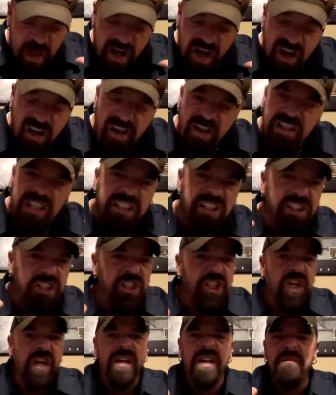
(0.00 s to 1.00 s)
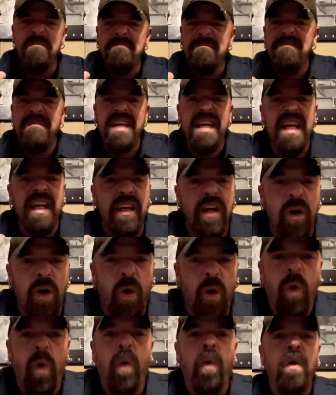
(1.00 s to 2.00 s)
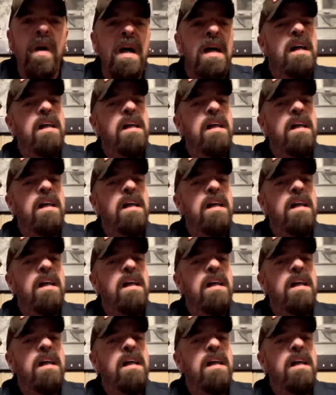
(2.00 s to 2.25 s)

hunk and chunk of meat whole.